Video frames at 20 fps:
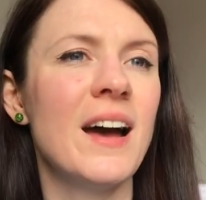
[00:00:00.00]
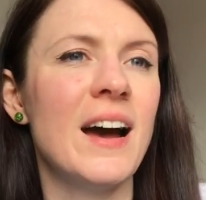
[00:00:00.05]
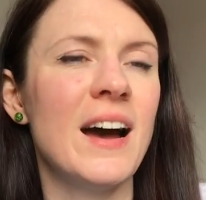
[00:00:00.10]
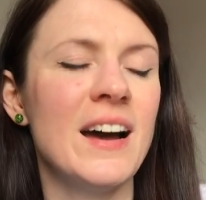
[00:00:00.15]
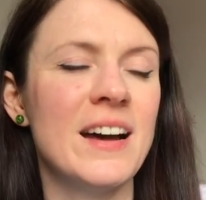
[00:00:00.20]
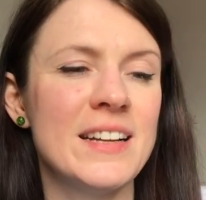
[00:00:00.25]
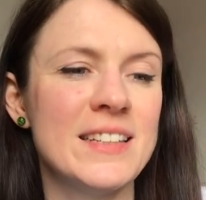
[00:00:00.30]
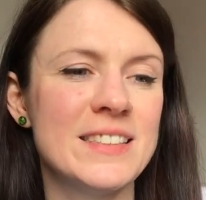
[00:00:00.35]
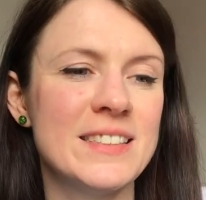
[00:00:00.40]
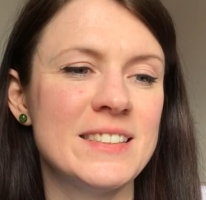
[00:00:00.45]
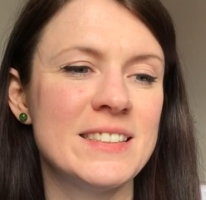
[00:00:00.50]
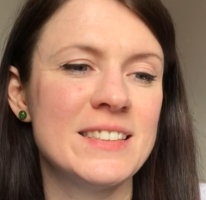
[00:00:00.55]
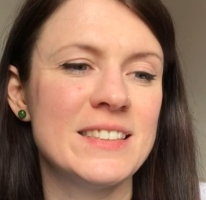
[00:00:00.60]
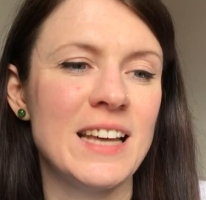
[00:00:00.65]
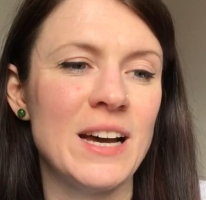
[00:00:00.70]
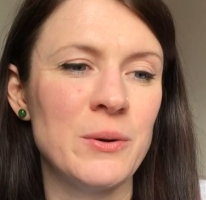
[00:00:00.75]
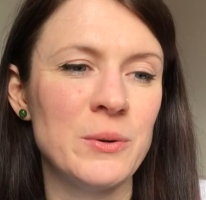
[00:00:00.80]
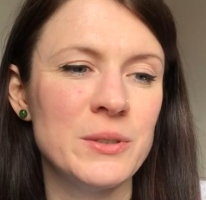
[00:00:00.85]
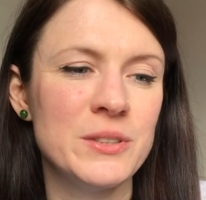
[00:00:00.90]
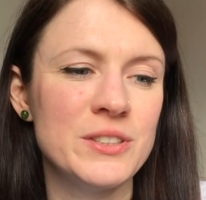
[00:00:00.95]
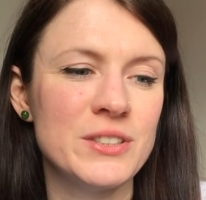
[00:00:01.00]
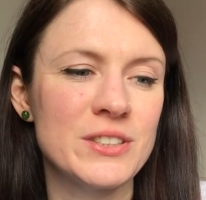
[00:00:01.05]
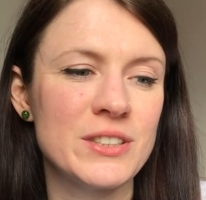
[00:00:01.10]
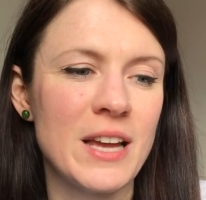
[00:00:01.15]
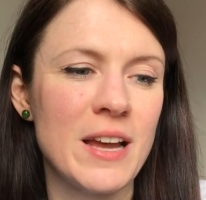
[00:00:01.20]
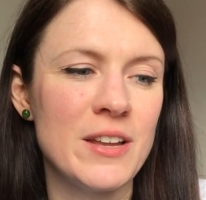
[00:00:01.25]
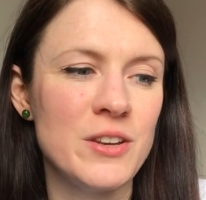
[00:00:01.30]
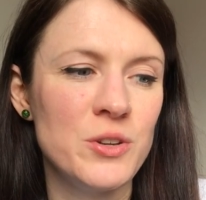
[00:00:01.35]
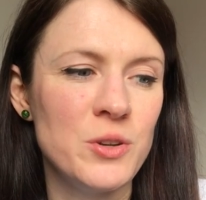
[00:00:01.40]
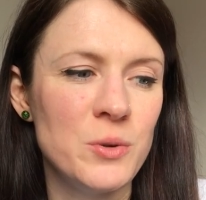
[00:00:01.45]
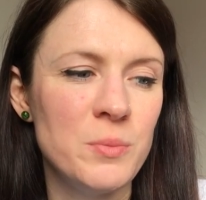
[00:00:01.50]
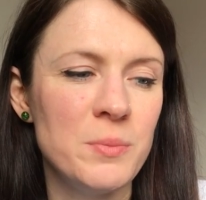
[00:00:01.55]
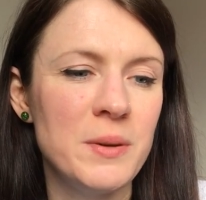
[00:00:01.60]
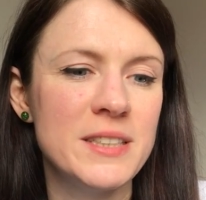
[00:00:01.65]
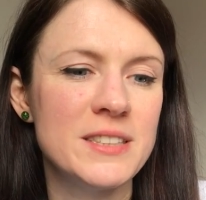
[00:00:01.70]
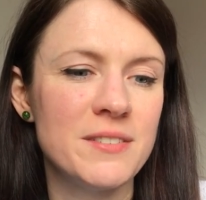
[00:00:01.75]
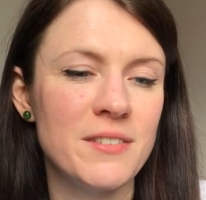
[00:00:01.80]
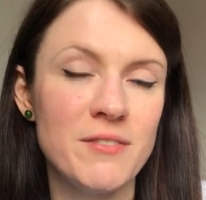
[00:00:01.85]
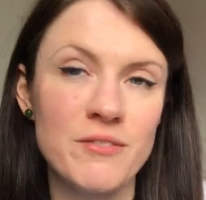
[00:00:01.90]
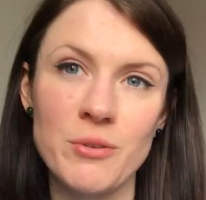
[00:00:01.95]
and that was a new
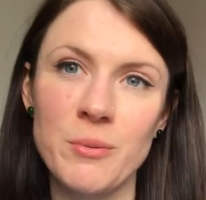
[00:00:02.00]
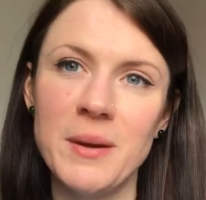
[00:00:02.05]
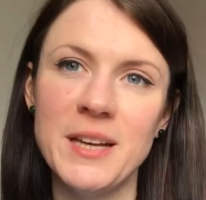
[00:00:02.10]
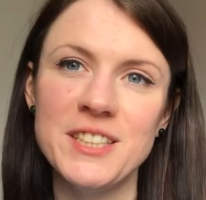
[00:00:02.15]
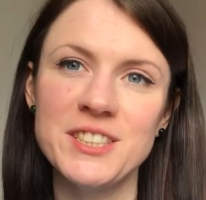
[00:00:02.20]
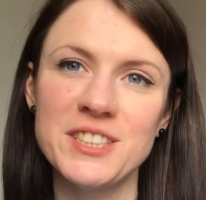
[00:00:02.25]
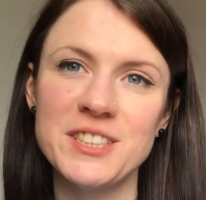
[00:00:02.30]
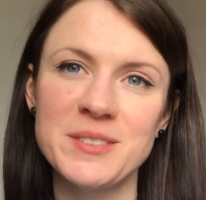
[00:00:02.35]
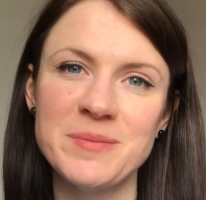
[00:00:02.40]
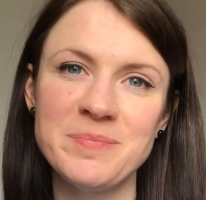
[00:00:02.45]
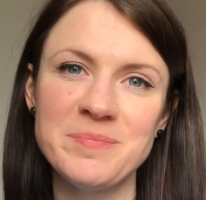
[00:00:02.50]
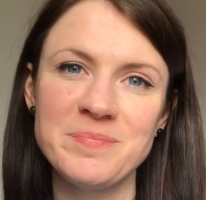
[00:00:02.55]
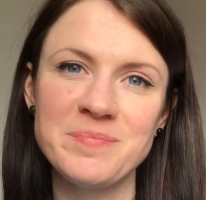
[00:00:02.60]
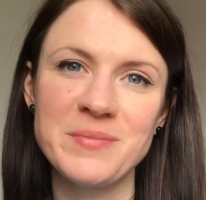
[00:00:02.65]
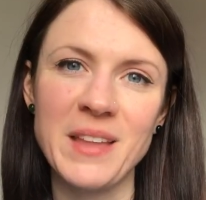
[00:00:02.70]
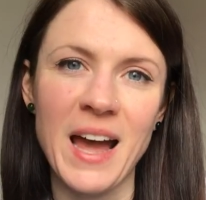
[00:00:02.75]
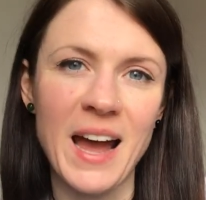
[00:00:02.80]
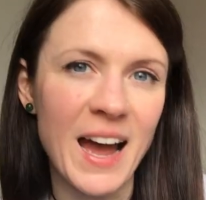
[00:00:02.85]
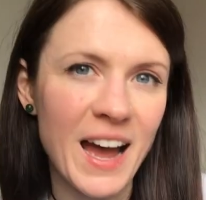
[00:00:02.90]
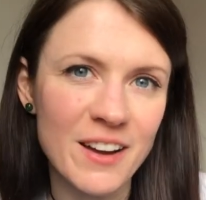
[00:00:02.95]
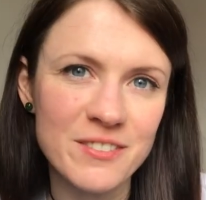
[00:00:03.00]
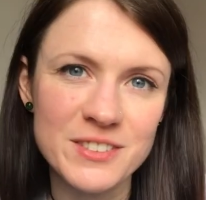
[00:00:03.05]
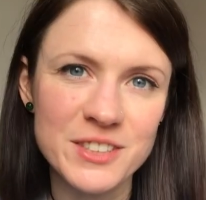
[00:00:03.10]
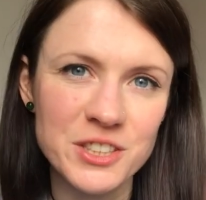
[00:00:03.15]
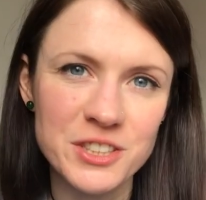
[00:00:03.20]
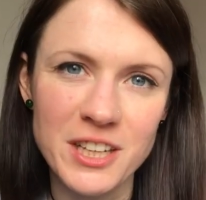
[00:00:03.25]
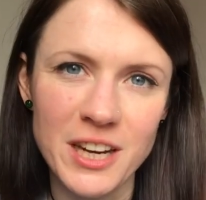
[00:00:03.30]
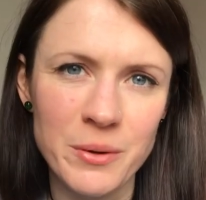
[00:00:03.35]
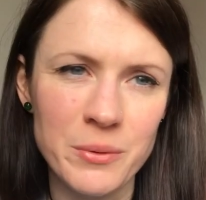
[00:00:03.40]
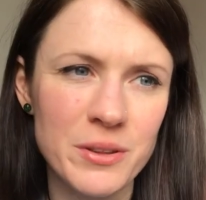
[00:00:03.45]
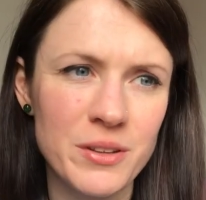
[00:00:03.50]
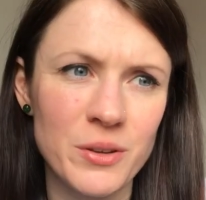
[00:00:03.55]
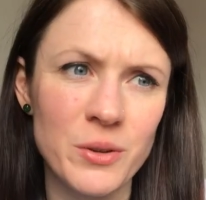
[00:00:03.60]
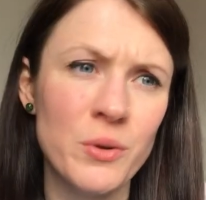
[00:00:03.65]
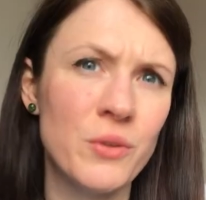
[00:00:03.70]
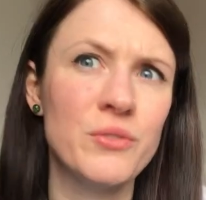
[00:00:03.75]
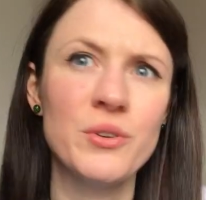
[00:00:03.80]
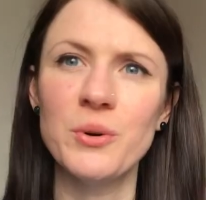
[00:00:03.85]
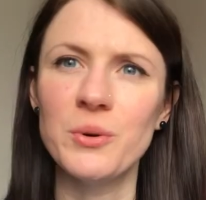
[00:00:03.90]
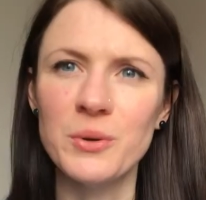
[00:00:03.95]
piece of information that I have to share with you,
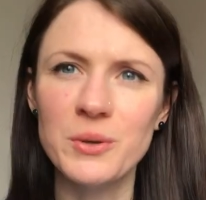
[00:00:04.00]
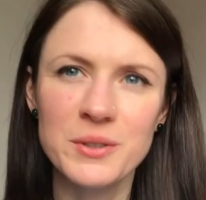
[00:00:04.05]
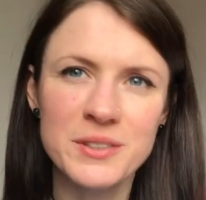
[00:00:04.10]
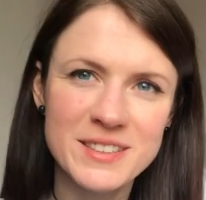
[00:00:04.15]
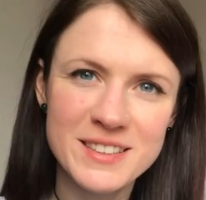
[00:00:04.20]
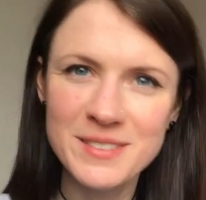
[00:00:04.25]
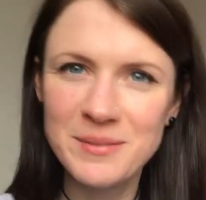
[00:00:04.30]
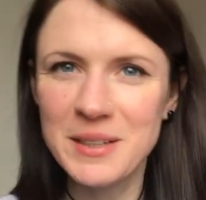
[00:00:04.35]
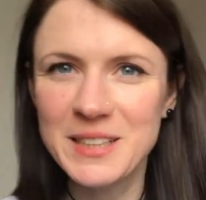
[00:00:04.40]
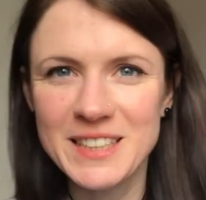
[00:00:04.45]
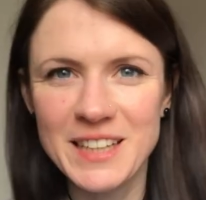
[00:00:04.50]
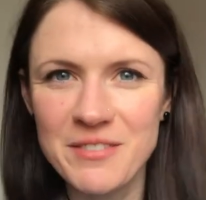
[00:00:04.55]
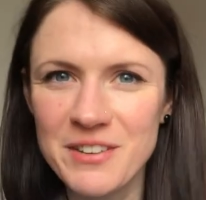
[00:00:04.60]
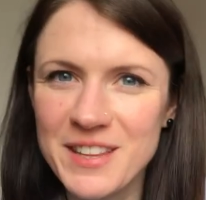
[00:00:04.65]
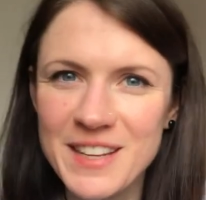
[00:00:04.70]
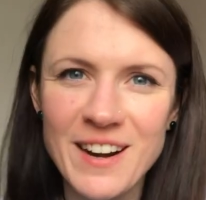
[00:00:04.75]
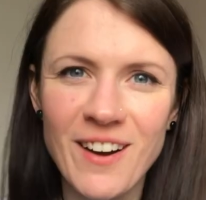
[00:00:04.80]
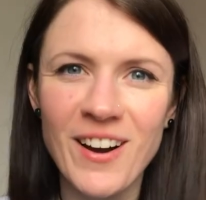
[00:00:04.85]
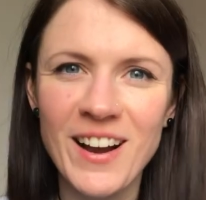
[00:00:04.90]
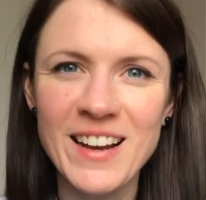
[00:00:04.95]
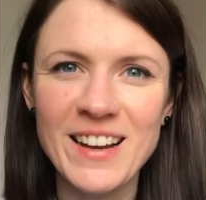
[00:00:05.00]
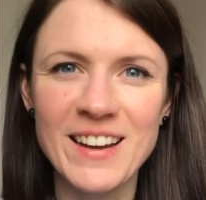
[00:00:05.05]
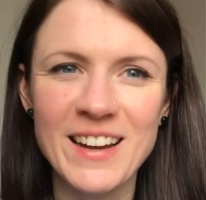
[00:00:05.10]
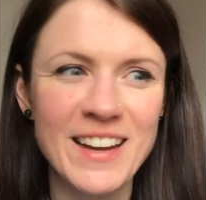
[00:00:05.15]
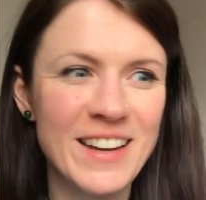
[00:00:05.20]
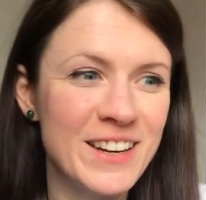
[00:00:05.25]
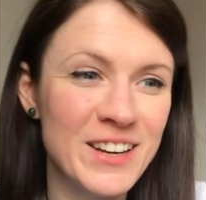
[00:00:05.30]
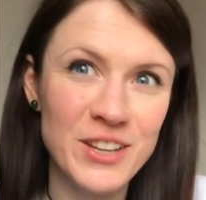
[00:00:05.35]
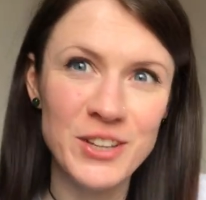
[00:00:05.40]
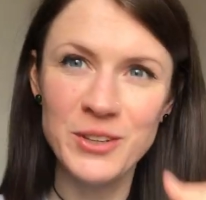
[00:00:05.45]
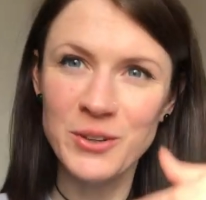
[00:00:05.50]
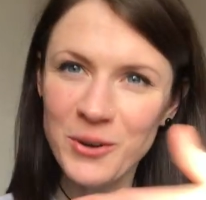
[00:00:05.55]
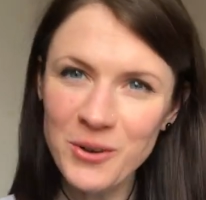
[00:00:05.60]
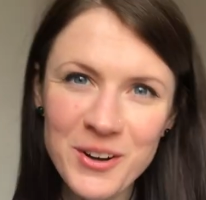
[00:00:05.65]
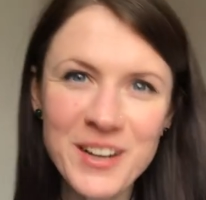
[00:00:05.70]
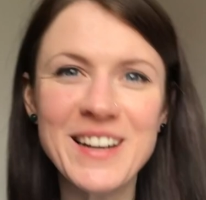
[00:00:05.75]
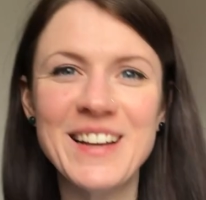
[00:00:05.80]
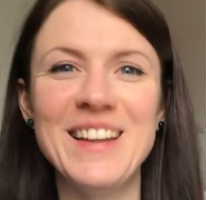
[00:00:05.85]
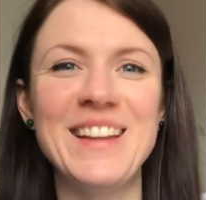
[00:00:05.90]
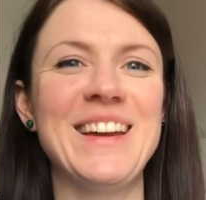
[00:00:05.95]
of course, because everything I learn, you're
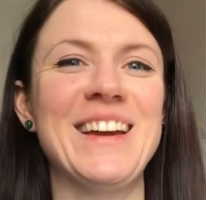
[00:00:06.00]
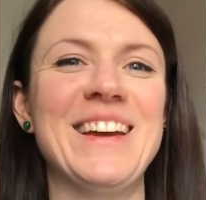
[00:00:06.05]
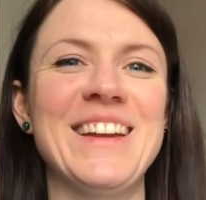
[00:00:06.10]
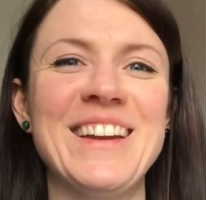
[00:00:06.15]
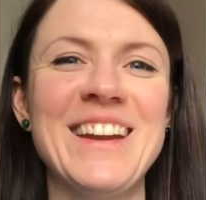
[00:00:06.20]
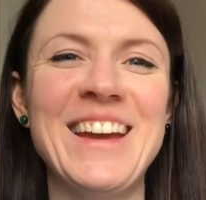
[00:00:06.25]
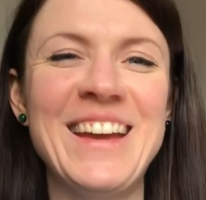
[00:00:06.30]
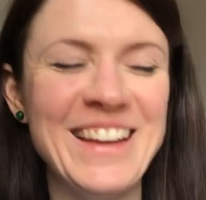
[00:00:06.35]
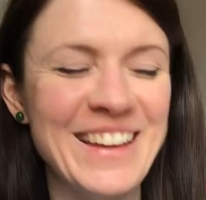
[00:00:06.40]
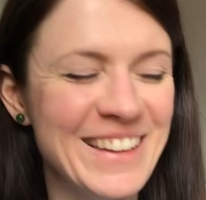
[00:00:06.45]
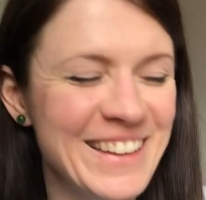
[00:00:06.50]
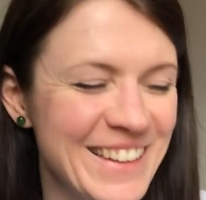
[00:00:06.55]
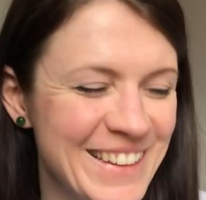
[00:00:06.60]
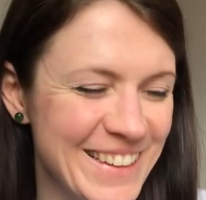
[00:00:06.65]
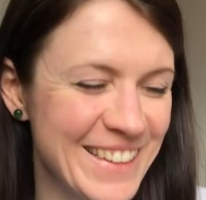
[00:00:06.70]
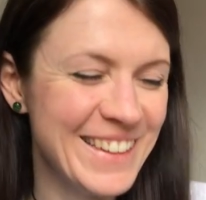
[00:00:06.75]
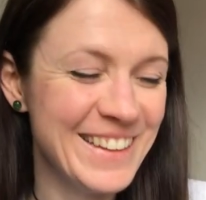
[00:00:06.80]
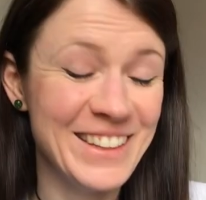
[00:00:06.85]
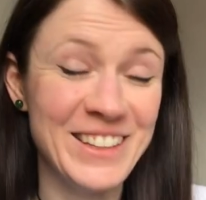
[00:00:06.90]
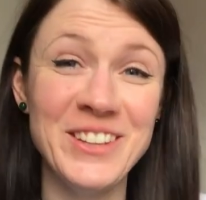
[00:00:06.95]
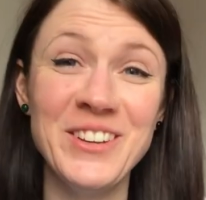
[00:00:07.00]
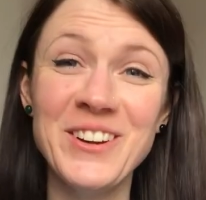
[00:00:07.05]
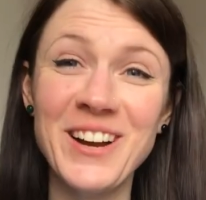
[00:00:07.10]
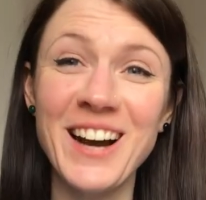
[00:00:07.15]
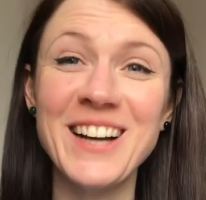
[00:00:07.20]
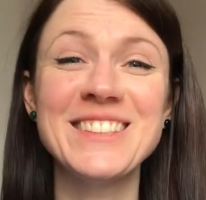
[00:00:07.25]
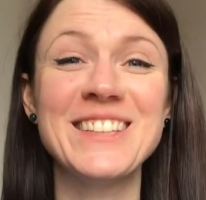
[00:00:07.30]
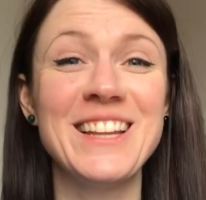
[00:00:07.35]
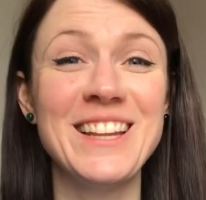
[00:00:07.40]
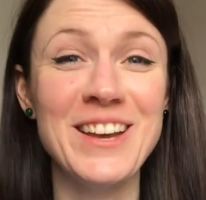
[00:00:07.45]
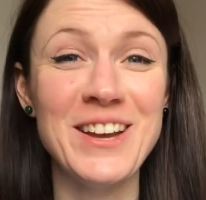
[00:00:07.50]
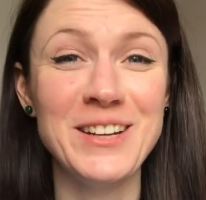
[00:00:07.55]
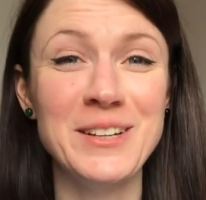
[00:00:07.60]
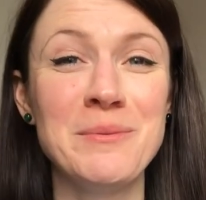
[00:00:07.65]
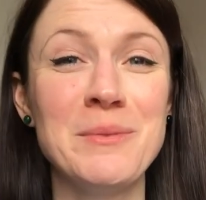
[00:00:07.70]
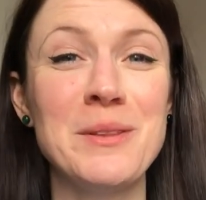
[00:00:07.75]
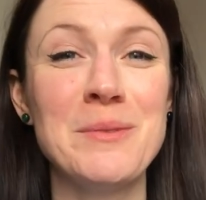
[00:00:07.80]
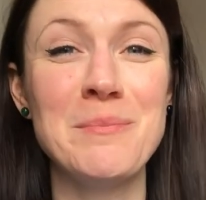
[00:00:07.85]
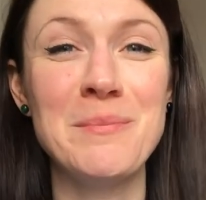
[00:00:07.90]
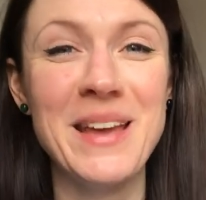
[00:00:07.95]
going to learn. You guys are learning
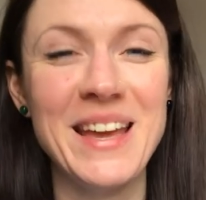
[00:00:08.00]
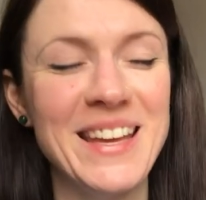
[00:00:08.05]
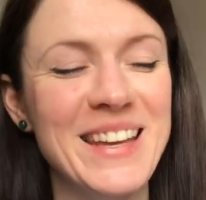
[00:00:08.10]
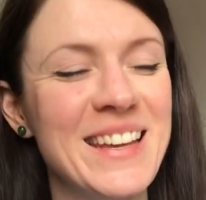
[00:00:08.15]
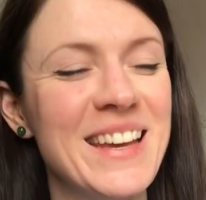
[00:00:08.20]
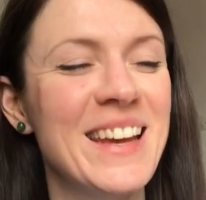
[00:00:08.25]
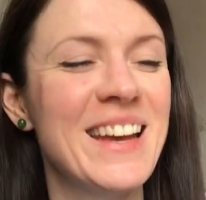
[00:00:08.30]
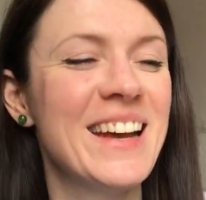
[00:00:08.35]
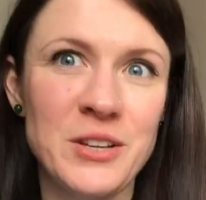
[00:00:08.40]
with me.